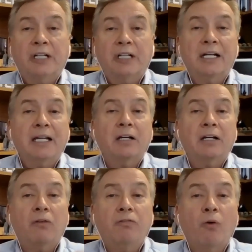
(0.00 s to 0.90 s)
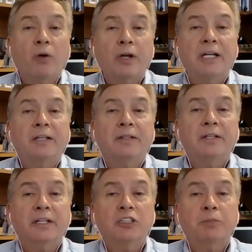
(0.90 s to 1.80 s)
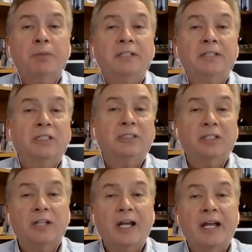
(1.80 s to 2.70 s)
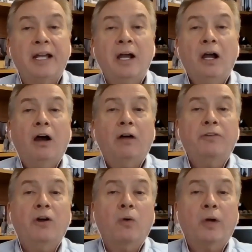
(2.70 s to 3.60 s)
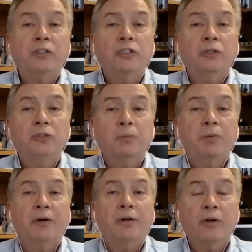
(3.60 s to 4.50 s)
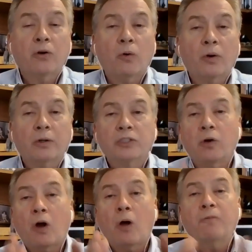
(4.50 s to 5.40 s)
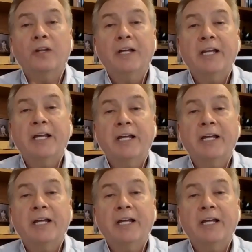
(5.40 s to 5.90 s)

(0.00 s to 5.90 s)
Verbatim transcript: again, avoiding the expense and delay of going to superior court. So hopefully